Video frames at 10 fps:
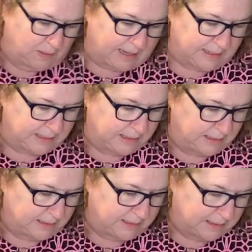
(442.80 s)
I
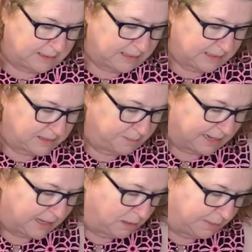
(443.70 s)
can... So my
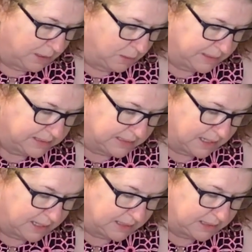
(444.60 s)
elbow is
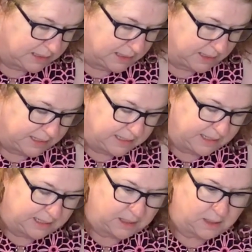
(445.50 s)
not in
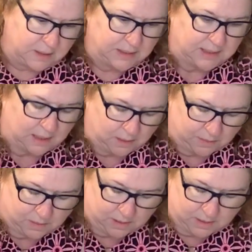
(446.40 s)
here, and so...